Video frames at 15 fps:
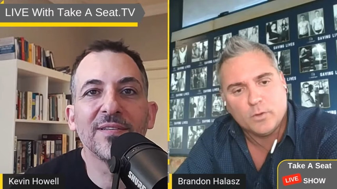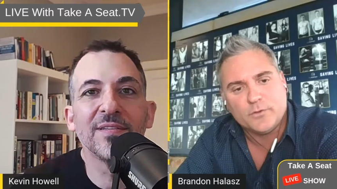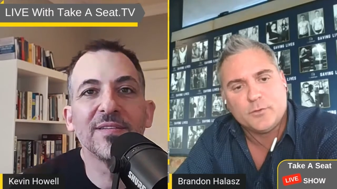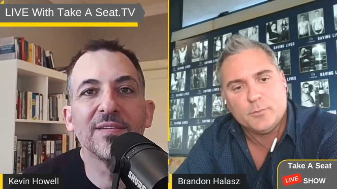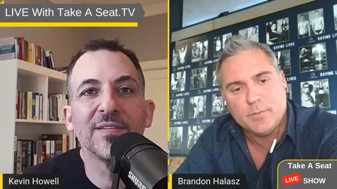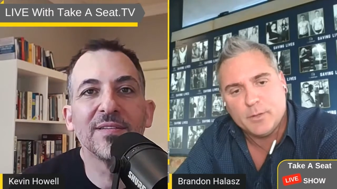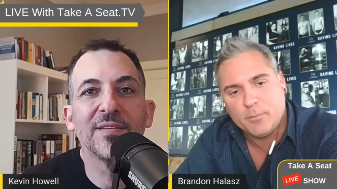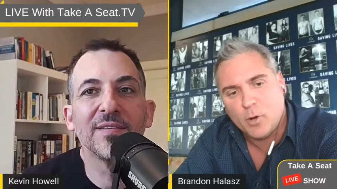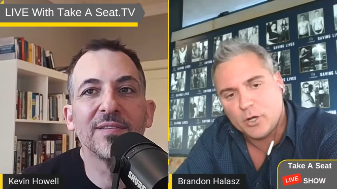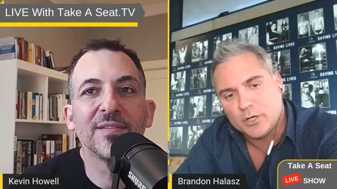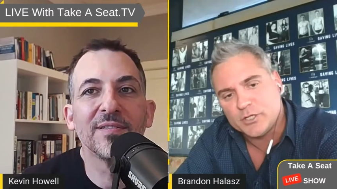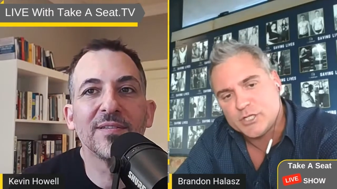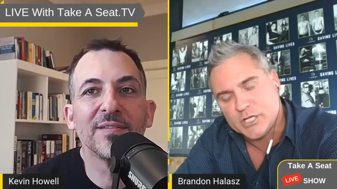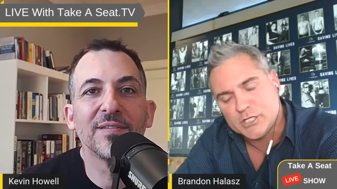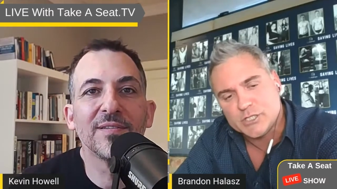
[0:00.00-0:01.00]
Speaker 1: wants to be a part
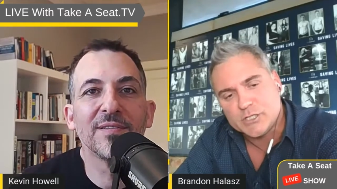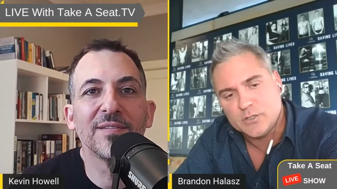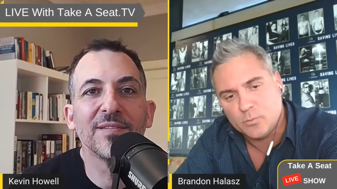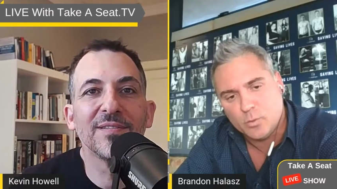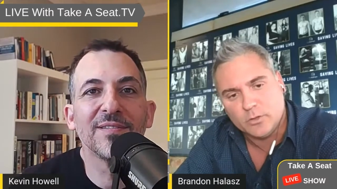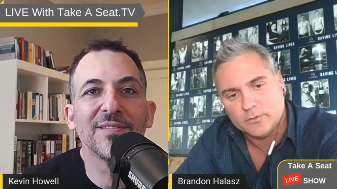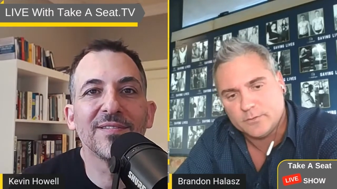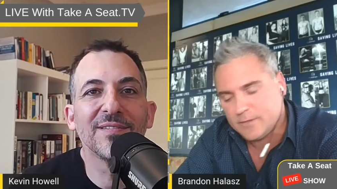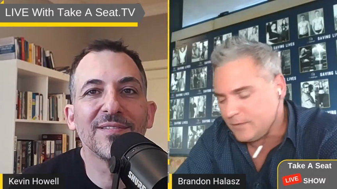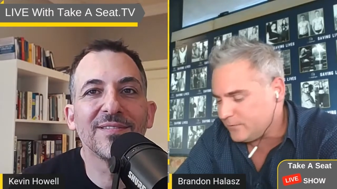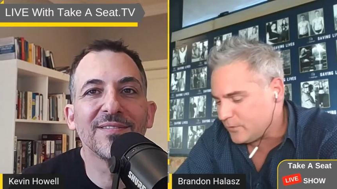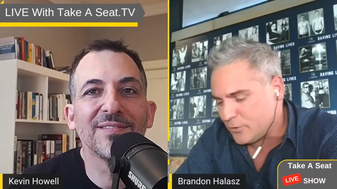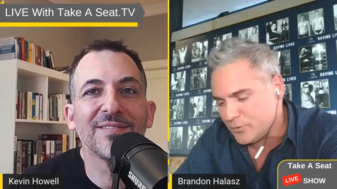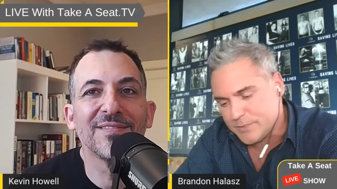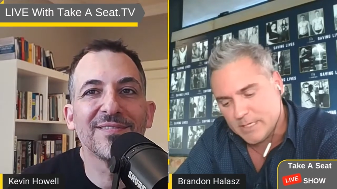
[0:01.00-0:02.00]
of changing the world. There's
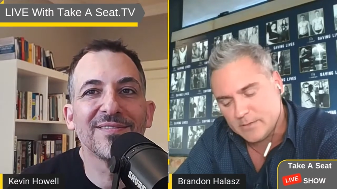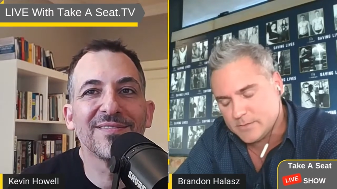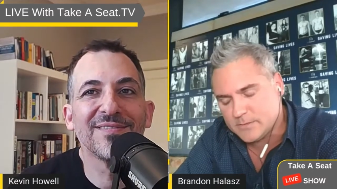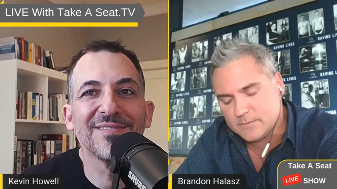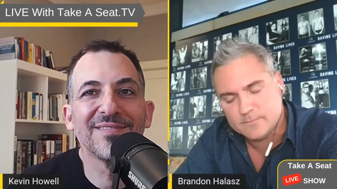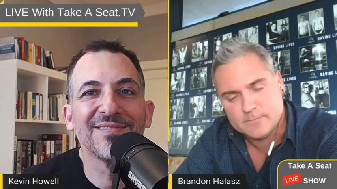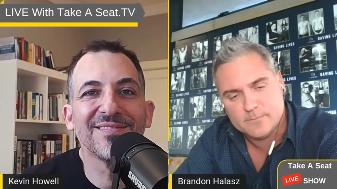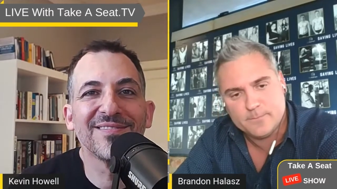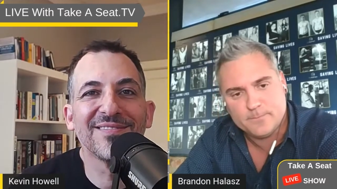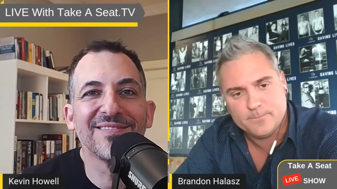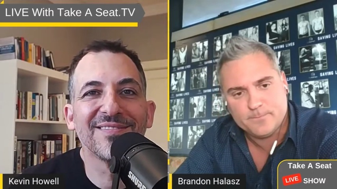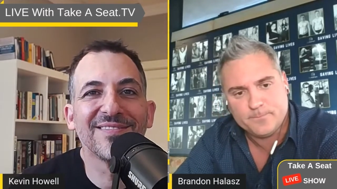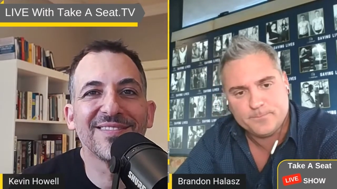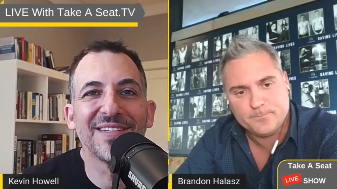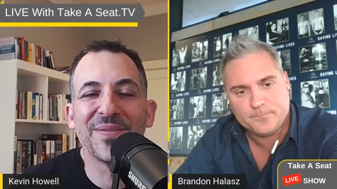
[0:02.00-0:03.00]
no doubt.
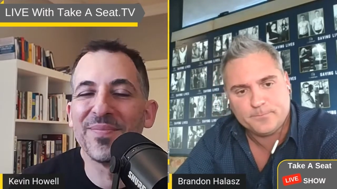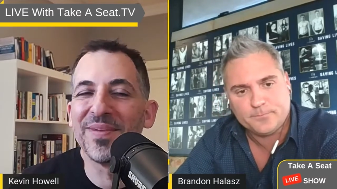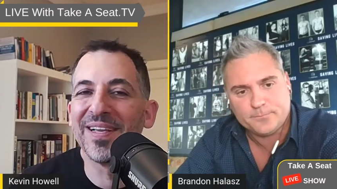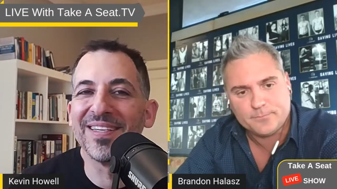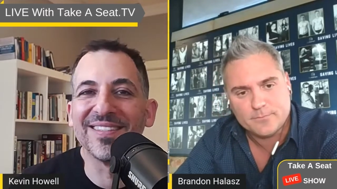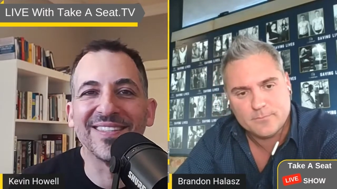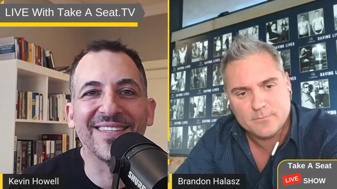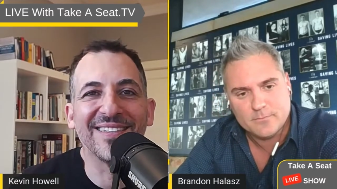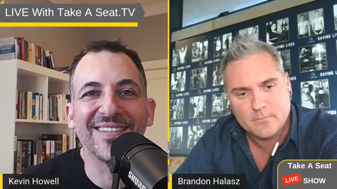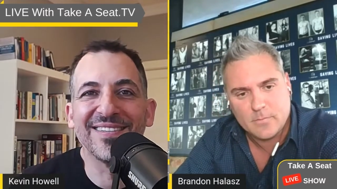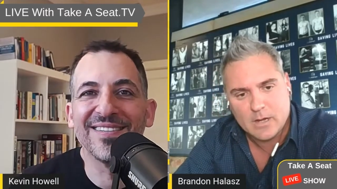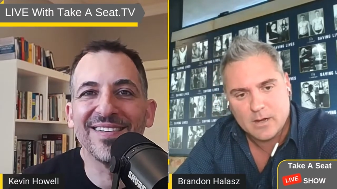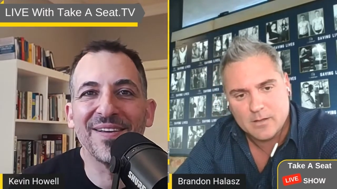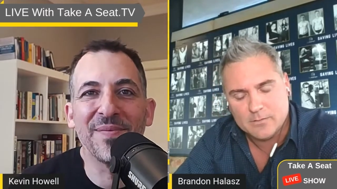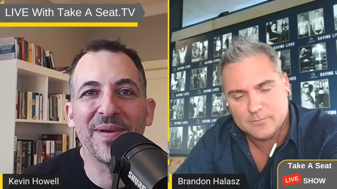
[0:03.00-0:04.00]
Speaker 2: Amazing.
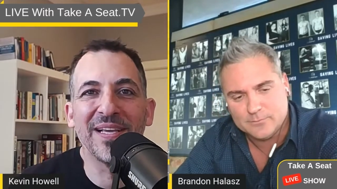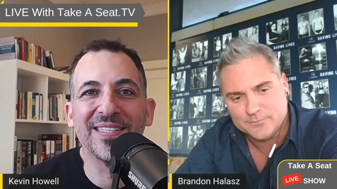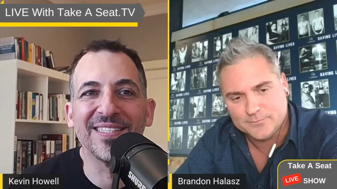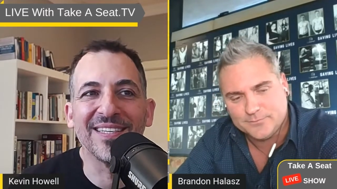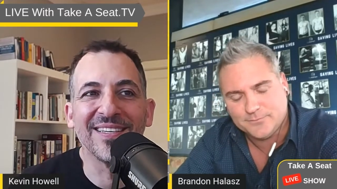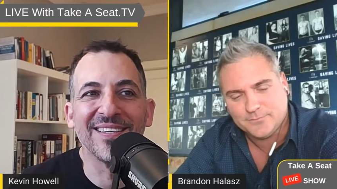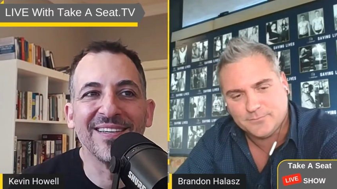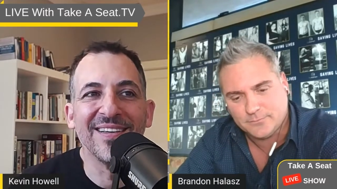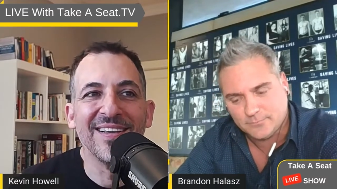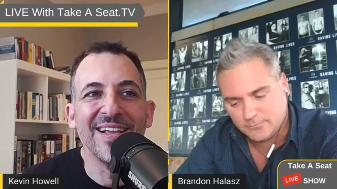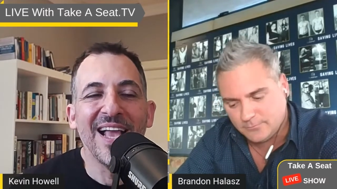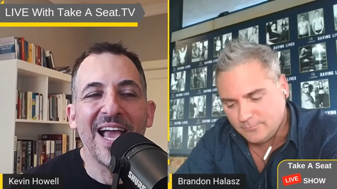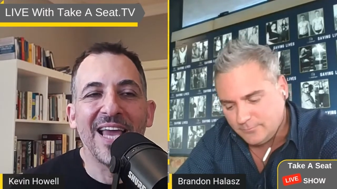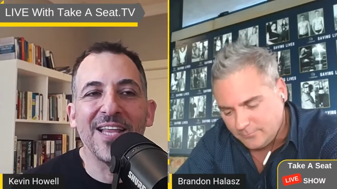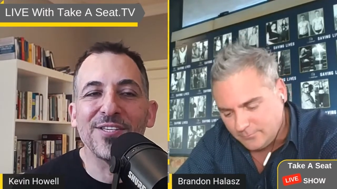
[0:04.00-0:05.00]
Amazing,
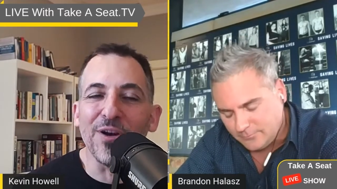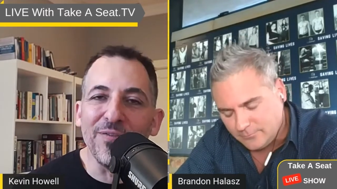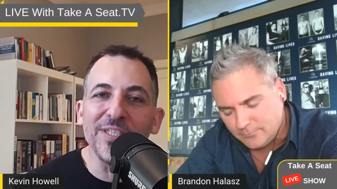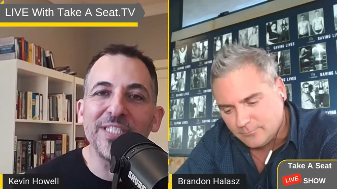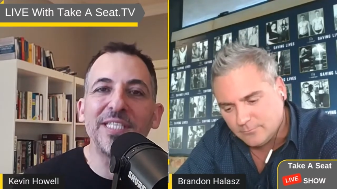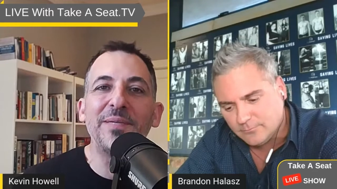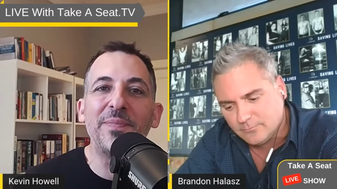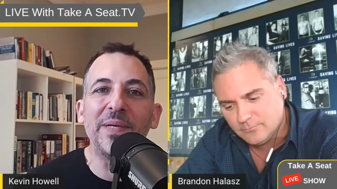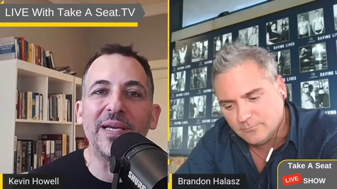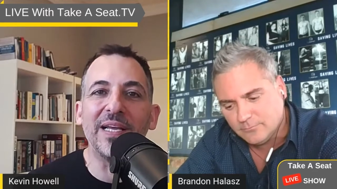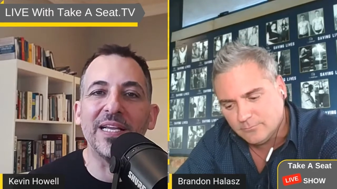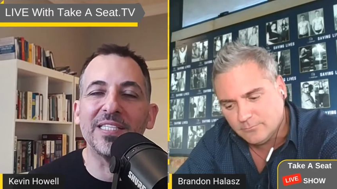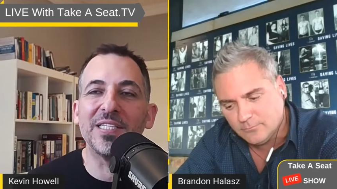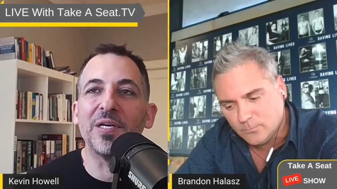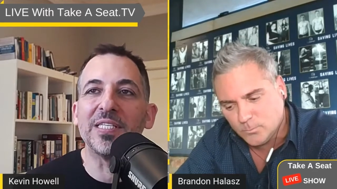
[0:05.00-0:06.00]
and it's obviously be,
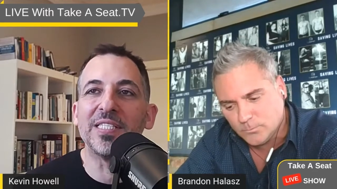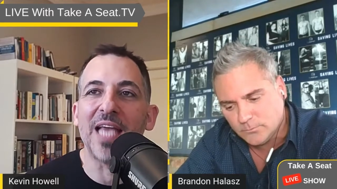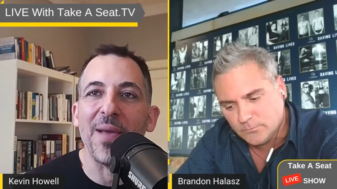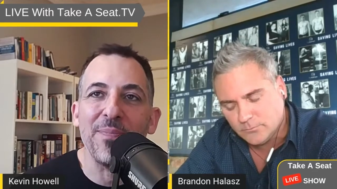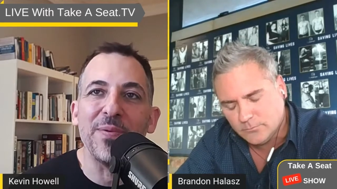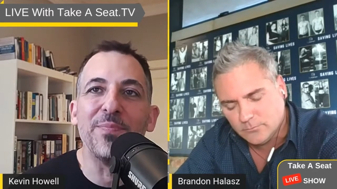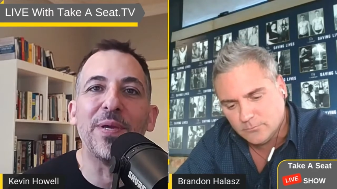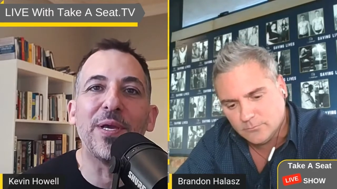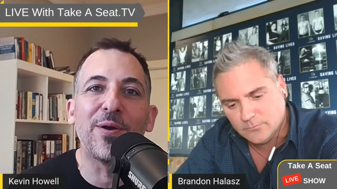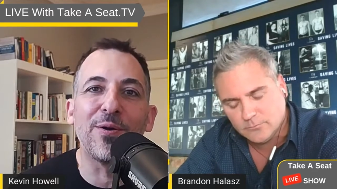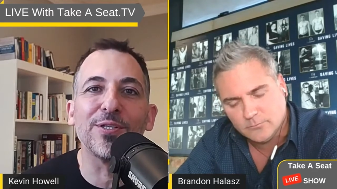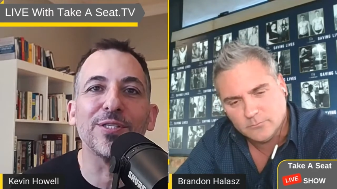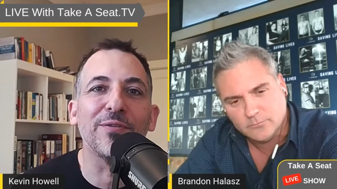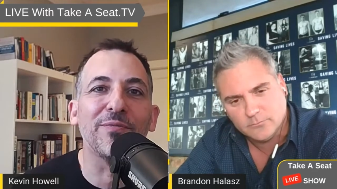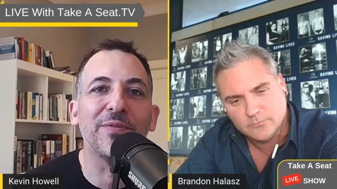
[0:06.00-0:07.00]
it's it's happened because
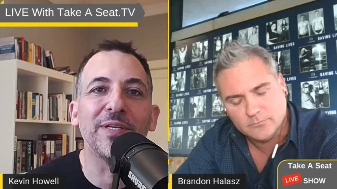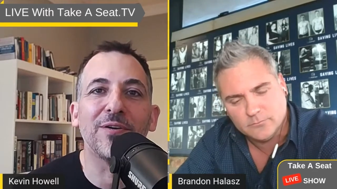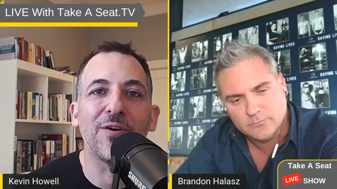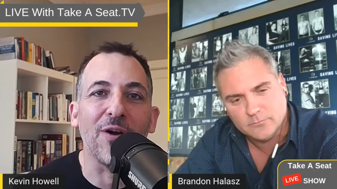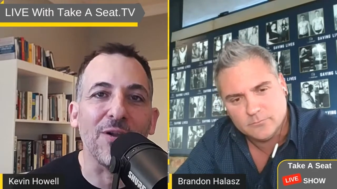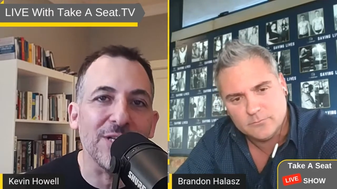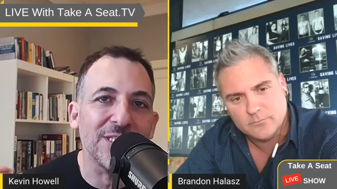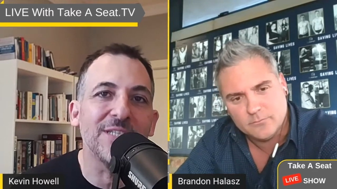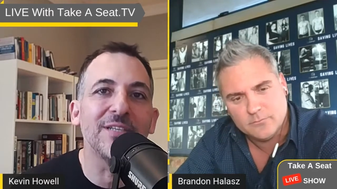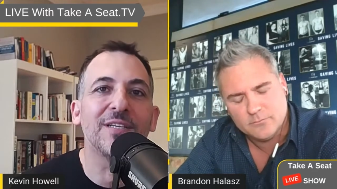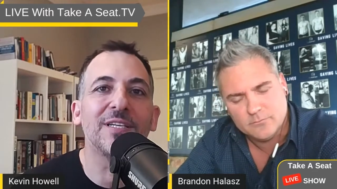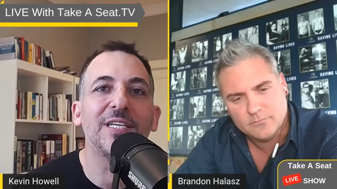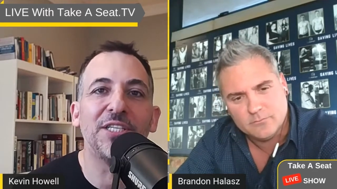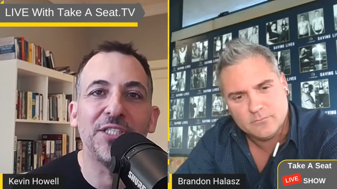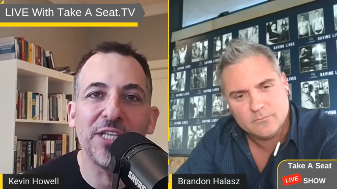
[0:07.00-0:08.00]
of the
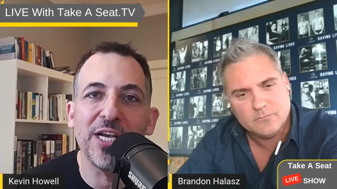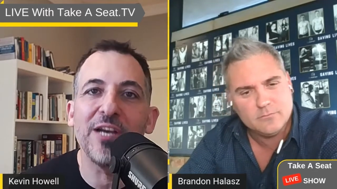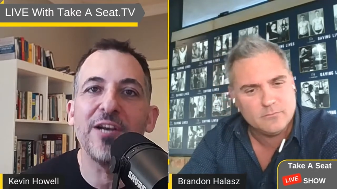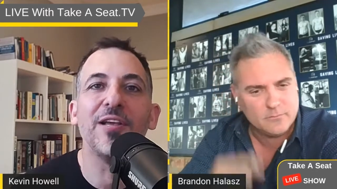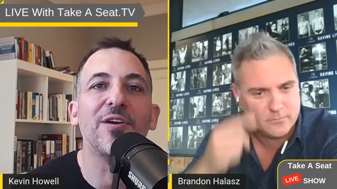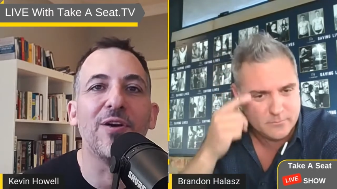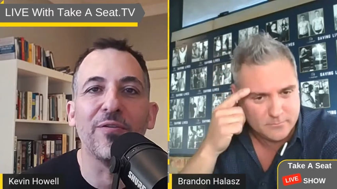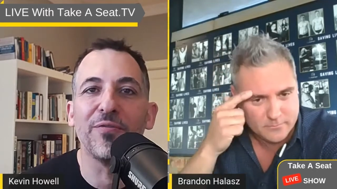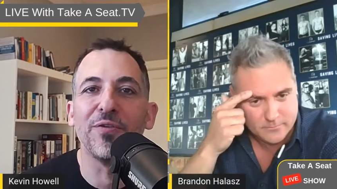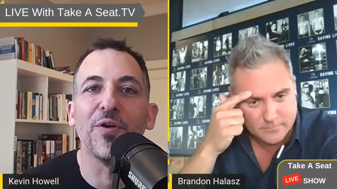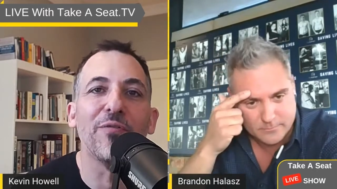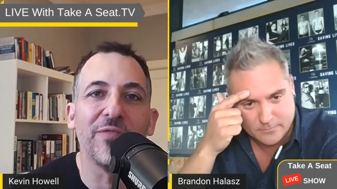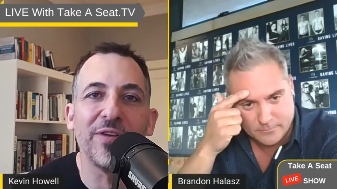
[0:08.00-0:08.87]
constantly sharing of your